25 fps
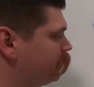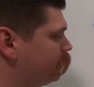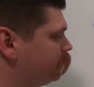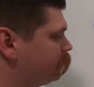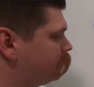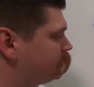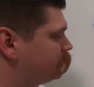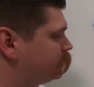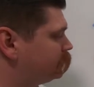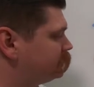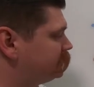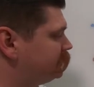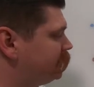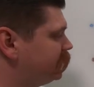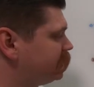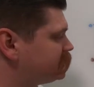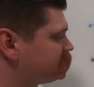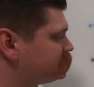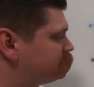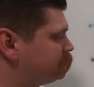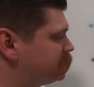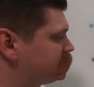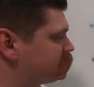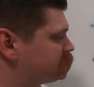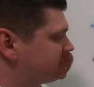There are
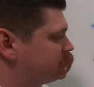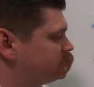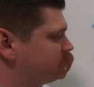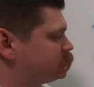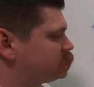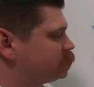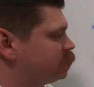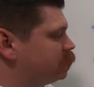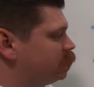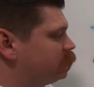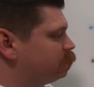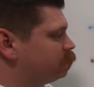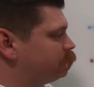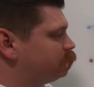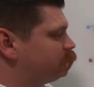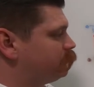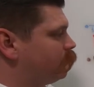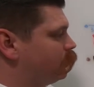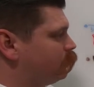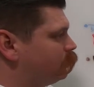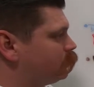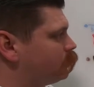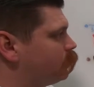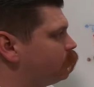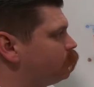text messages and
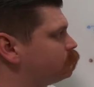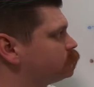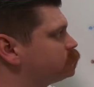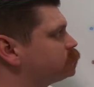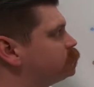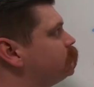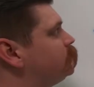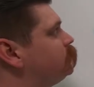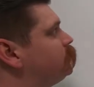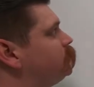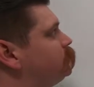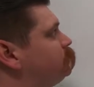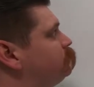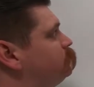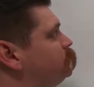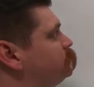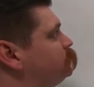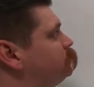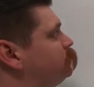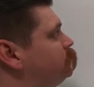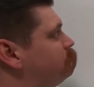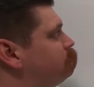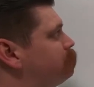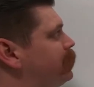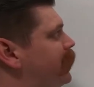phone calls
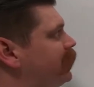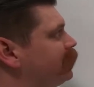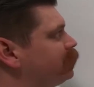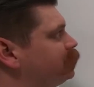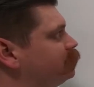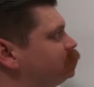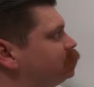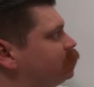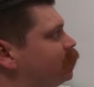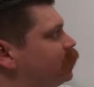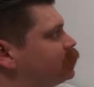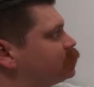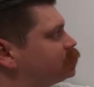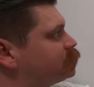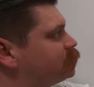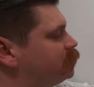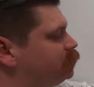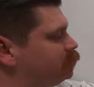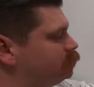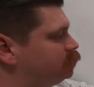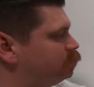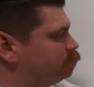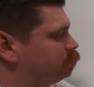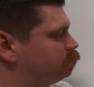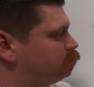between McIntosh
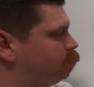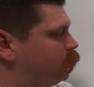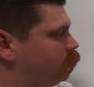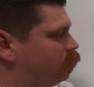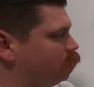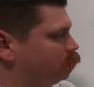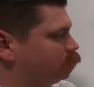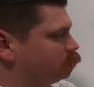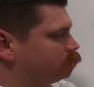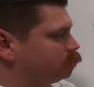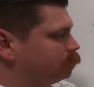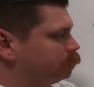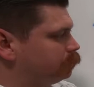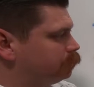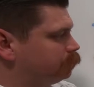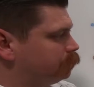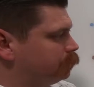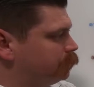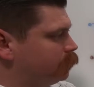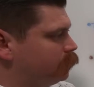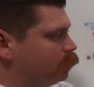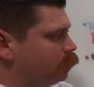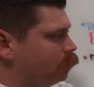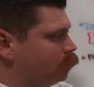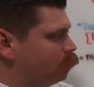and
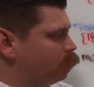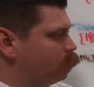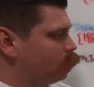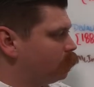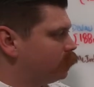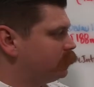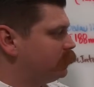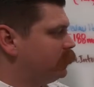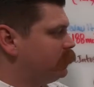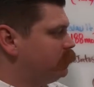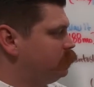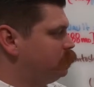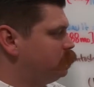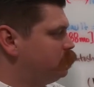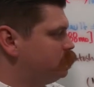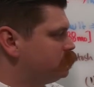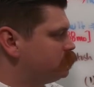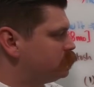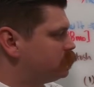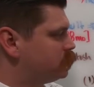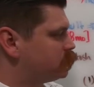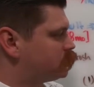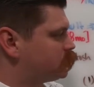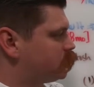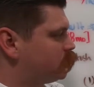Devault where they
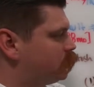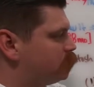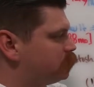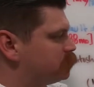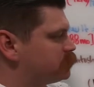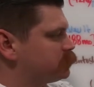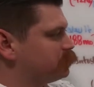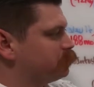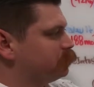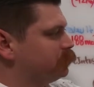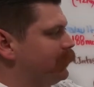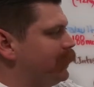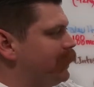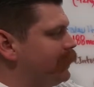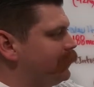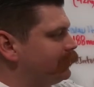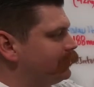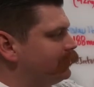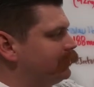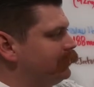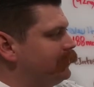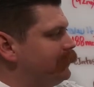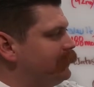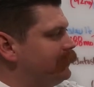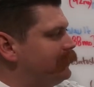use the terms
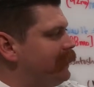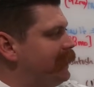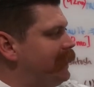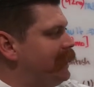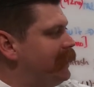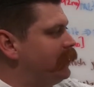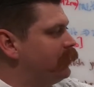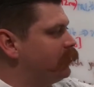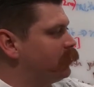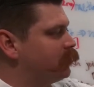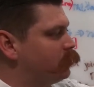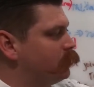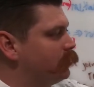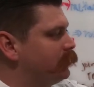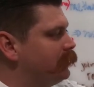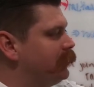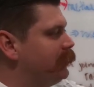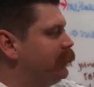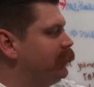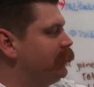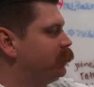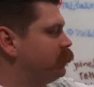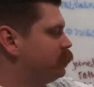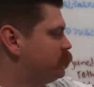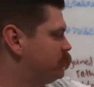black and heroin
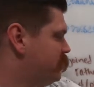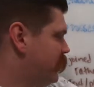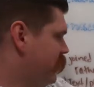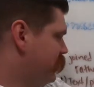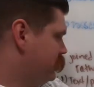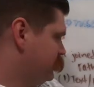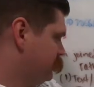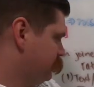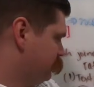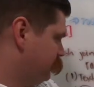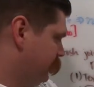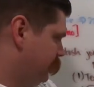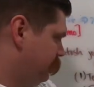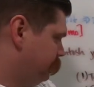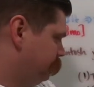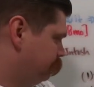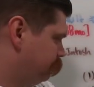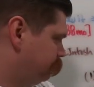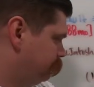interchangeably.